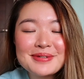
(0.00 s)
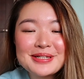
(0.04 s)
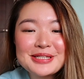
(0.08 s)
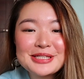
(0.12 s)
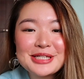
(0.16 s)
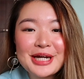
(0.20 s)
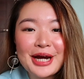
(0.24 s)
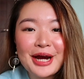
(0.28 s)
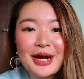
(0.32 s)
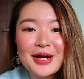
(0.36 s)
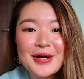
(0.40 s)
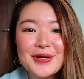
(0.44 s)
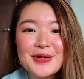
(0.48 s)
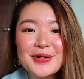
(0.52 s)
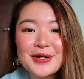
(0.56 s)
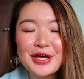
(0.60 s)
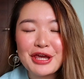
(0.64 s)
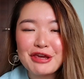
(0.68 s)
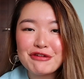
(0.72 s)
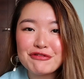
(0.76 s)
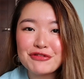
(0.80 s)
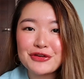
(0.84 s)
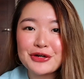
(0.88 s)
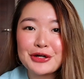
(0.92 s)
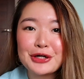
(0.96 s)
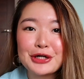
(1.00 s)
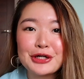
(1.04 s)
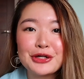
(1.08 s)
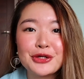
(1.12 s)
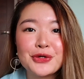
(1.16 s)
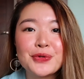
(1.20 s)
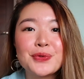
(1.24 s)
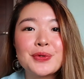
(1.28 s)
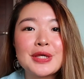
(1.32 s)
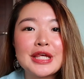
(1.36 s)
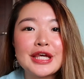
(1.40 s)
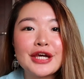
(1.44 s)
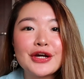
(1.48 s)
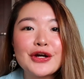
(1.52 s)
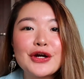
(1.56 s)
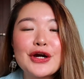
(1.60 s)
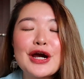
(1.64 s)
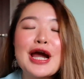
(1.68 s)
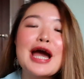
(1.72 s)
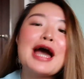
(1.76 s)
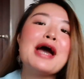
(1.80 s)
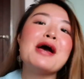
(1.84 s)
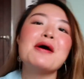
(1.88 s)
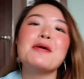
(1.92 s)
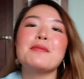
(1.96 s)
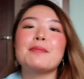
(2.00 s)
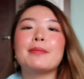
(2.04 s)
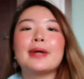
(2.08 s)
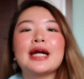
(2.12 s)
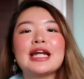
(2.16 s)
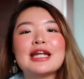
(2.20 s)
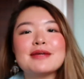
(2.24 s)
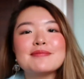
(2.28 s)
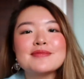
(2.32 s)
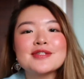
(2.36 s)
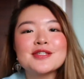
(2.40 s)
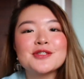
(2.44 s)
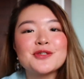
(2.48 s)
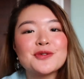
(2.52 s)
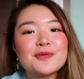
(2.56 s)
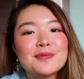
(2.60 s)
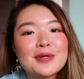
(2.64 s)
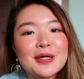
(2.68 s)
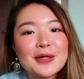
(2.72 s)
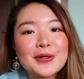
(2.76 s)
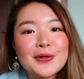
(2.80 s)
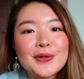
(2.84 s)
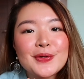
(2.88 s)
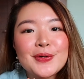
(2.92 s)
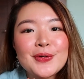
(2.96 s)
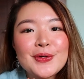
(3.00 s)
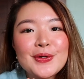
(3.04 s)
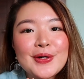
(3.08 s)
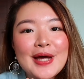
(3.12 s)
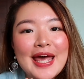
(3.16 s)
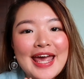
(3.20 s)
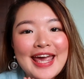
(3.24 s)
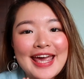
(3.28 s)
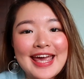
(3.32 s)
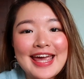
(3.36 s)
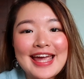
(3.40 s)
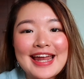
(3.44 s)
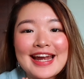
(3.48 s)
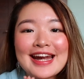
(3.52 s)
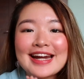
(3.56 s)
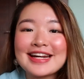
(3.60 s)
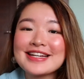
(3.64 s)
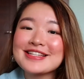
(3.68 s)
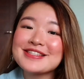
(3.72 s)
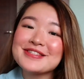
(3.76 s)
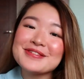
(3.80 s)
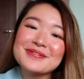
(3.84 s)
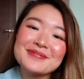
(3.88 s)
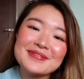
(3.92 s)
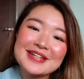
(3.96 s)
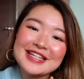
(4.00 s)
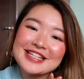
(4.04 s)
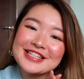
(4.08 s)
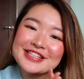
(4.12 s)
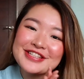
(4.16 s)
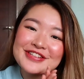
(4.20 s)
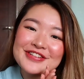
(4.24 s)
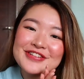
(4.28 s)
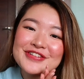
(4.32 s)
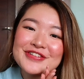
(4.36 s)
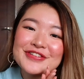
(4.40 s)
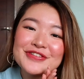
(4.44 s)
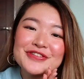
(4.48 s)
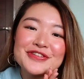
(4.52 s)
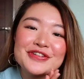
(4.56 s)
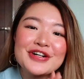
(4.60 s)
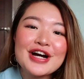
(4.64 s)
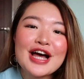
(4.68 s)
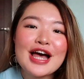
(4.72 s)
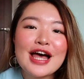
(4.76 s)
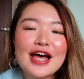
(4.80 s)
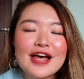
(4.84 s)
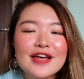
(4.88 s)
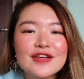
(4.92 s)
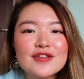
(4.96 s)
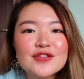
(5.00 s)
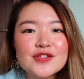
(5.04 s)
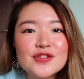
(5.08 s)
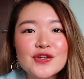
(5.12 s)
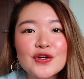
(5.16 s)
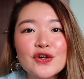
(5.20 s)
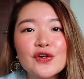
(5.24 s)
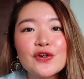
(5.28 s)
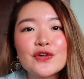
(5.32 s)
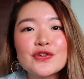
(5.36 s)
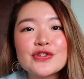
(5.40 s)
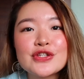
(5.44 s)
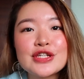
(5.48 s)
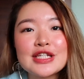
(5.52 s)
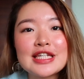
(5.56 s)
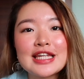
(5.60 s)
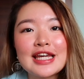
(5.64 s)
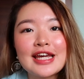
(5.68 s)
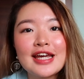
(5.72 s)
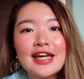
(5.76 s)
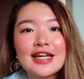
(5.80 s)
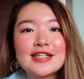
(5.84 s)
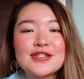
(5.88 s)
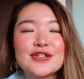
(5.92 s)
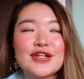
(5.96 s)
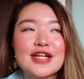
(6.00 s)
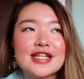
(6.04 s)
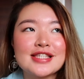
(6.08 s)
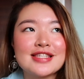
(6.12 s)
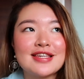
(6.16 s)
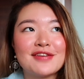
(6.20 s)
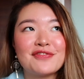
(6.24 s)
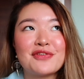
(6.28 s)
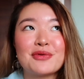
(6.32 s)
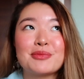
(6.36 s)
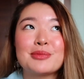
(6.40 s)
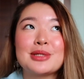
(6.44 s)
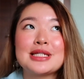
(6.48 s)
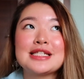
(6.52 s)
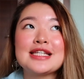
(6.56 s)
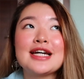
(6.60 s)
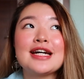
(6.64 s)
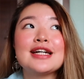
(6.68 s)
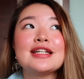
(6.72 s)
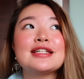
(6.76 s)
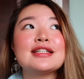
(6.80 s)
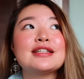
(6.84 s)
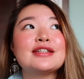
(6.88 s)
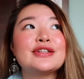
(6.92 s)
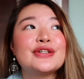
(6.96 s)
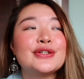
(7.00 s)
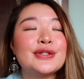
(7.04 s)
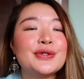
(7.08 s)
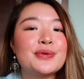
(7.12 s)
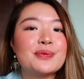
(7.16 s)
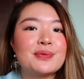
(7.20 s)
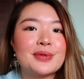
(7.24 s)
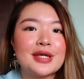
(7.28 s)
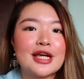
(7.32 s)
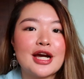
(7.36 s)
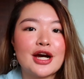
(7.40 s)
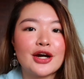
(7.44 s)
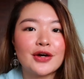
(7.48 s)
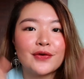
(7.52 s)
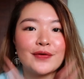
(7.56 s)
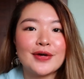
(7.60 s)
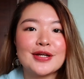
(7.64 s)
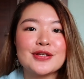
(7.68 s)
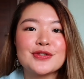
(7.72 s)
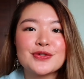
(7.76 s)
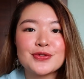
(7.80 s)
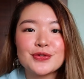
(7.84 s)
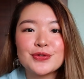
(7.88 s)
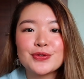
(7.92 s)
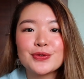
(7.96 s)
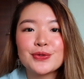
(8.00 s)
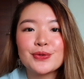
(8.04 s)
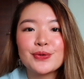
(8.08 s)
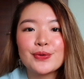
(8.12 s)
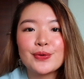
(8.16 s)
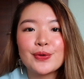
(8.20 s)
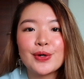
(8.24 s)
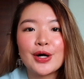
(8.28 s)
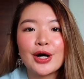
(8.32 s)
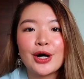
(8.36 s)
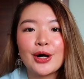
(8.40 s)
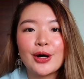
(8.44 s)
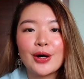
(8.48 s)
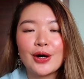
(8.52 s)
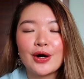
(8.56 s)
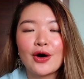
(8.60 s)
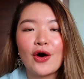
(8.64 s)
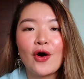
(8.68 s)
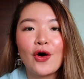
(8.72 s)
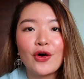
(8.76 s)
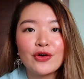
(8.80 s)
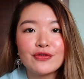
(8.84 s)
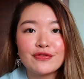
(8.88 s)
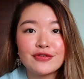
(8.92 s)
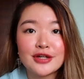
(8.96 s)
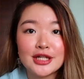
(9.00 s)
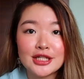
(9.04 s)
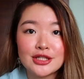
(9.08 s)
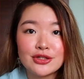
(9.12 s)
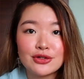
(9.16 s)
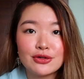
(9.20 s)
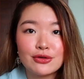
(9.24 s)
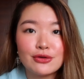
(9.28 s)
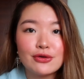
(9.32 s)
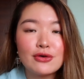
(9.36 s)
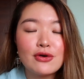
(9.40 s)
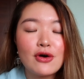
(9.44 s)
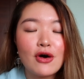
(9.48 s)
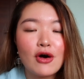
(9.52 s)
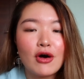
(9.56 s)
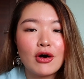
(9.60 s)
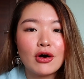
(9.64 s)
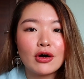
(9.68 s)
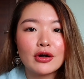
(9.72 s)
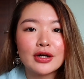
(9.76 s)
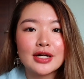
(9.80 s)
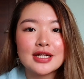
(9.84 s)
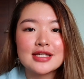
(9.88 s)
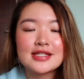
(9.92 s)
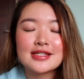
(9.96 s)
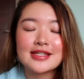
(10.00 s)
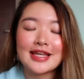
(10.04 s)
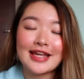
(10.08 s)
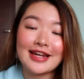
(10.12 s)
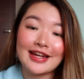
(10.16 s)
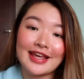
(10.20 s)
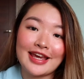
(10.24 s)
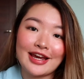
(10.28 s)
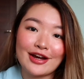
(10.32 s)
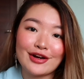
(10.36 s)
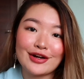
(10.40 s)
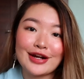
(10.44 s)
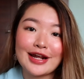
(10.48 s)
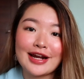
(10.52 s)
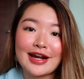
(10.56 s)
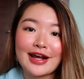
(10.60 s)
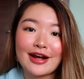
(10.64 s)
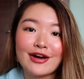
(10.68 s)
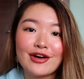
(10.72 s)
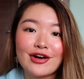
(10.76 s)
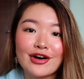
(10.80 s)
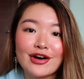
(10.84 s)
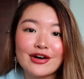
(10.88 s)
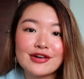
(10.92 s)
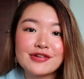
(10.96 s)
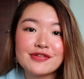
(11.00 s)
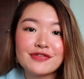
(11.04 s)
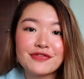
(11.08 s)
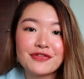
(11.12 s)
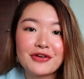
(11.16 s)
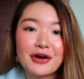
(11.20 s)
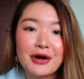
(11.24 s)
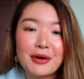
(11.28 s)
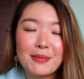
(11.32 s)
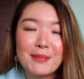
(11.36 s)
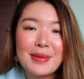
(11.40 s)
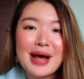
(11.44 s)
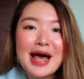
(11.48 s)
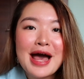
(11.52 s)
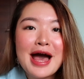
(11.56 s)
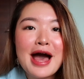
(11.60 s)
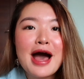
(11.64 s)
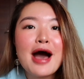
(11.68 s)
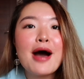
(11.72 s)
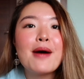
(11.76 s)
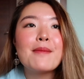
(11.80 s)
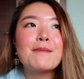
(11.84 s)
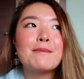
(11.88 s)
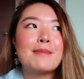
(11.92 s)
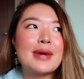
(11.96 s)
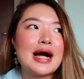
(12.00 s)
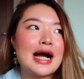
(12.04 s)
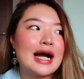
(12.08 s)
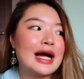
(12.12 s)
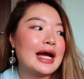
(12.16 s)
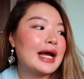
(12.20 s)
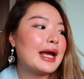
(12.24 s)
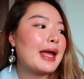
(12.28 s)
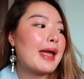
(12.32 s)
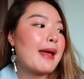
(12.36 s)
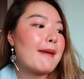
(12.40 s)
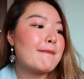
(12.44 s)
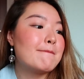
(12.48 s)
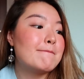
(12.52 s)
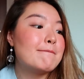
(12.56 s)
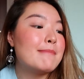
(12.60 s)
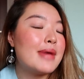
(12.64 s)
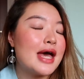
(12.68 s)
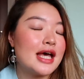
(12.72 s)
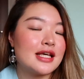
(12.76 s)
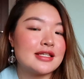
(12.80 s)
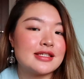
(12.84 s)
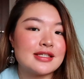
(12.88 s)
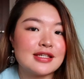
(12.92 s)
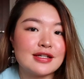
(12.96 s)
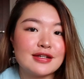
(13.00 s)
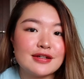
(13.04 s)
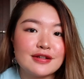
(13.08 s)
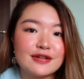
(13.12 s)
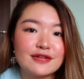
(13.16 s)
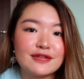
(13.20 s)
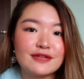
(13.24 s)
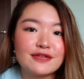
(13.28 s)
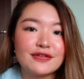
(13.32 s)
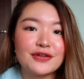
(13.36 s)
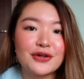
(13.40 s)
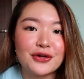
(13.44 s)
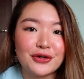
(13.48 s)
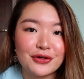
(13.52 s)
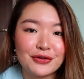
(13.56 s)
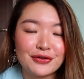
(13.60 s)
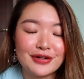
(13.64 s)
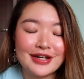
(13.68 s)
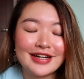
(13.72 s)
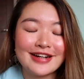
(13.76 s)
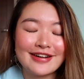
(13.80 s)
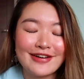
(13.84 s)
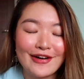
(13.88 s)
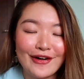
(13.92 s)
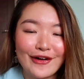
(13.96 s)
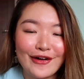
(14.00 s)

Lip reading: my channel if you are new here. My name is Yumiko and nice to meet you. So today, as you can see from the title, we are going to do a haul video on the skincare that I got from my massive Korean